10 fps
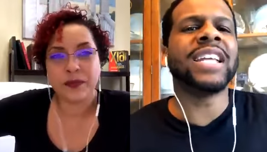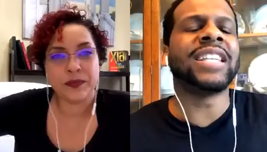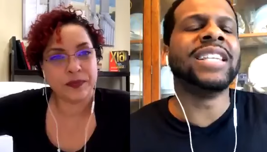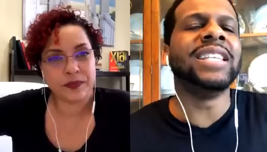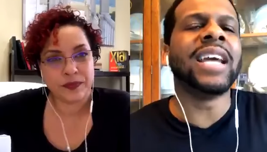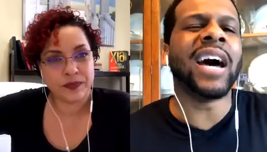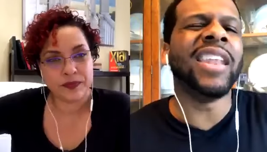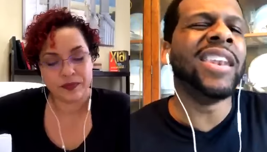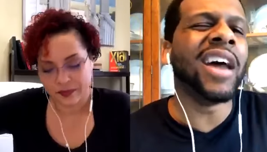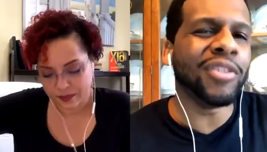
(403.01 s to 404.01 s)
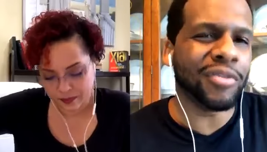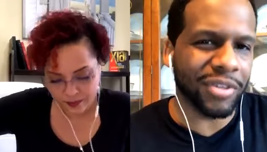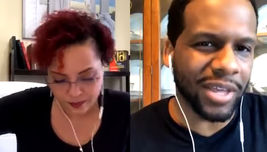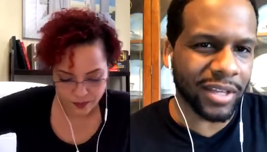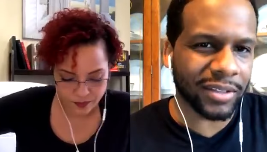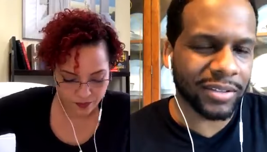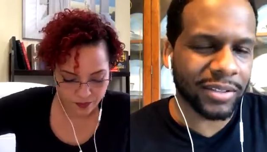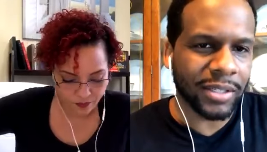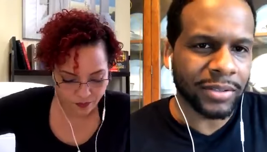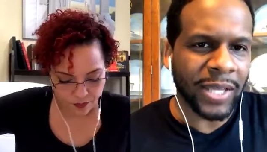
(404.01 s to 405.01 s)
Speaker 1: an- another thing
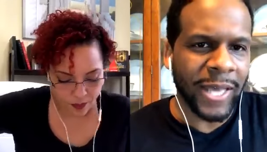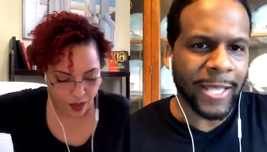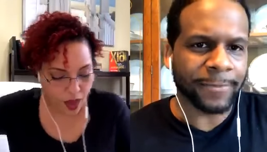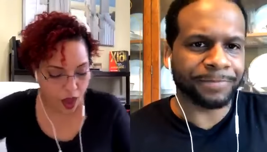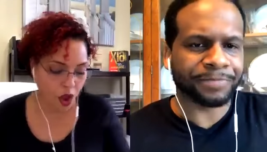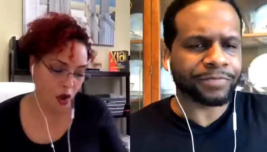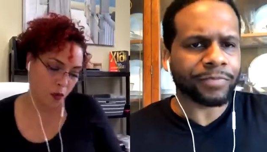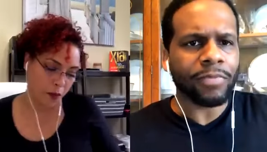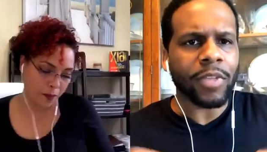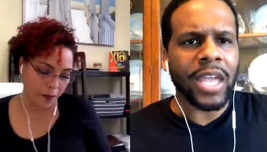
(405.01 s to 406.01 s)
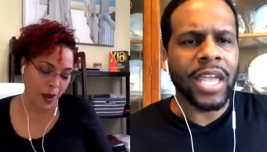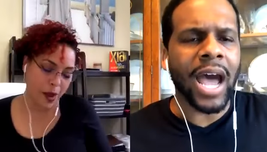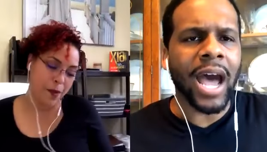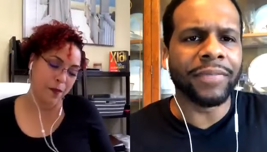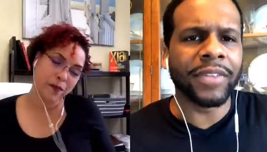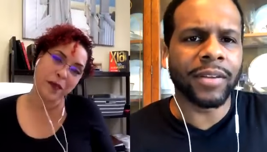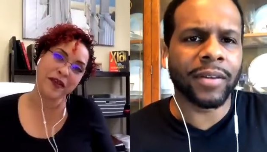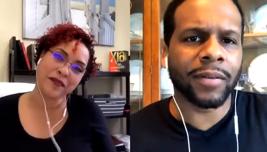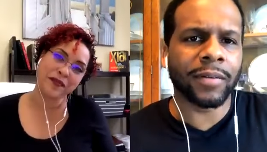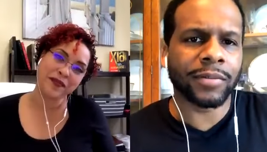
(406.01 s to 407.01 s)
that?
Speaker 2: Oh, um, th- my
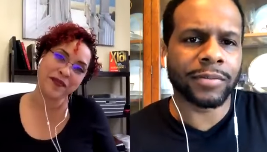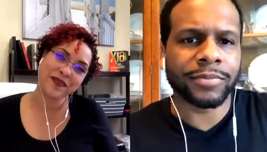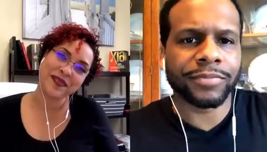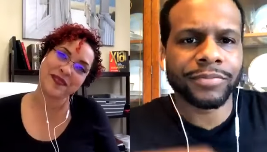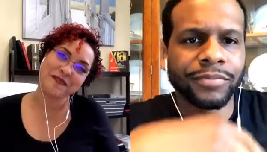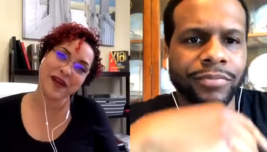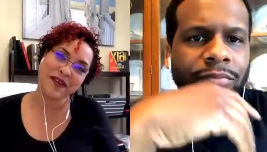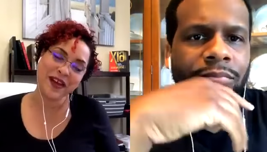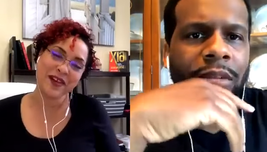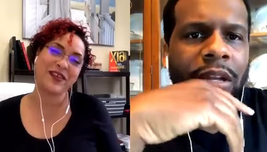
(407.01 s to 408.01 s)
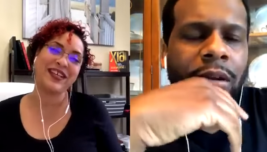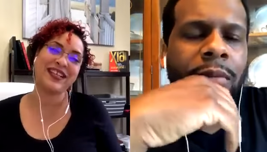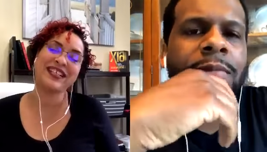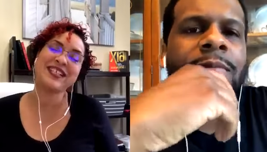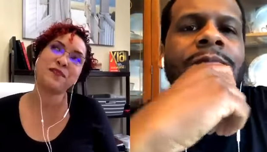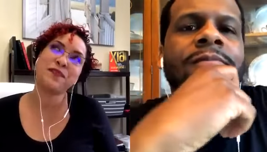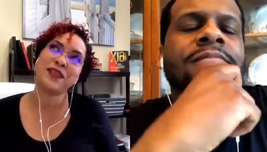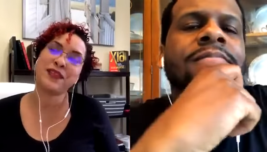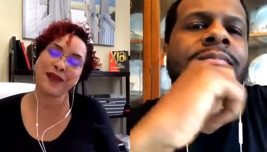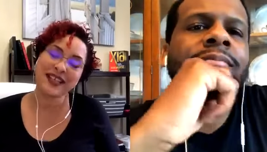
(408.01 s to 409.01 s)
my favorite. This is this
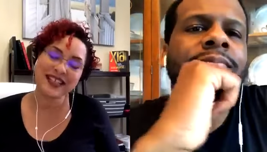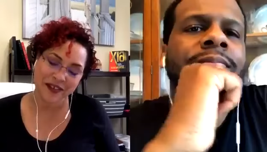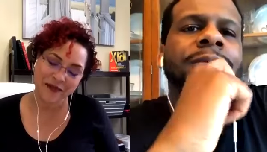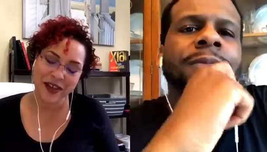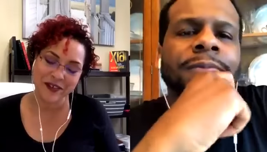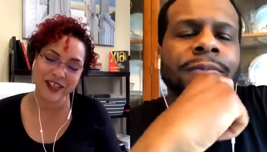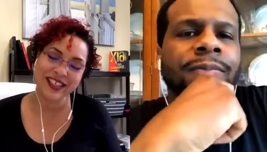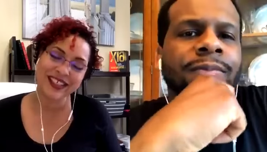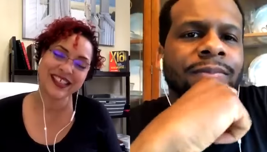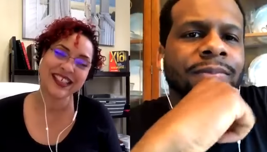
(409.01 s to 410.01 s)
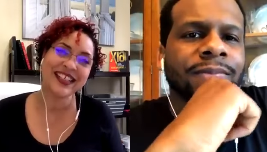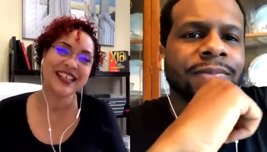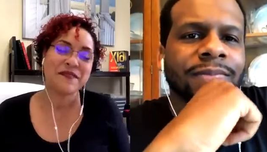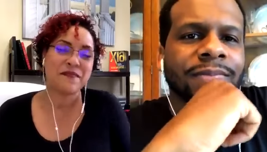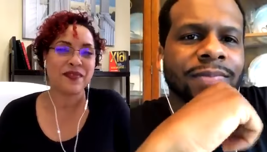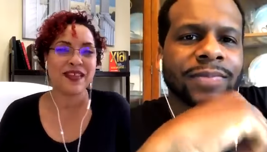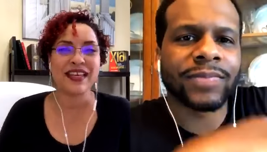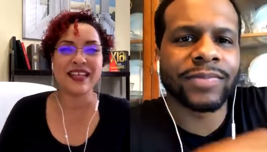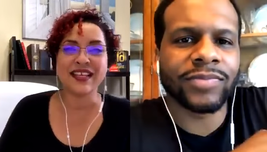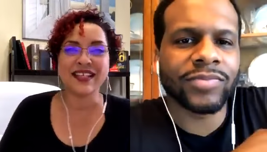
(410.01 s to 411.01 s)
is my second favorite. It
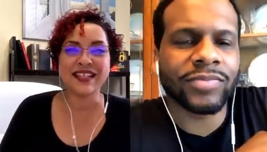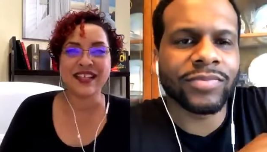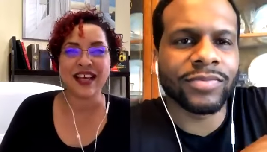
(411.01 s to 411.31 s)
is.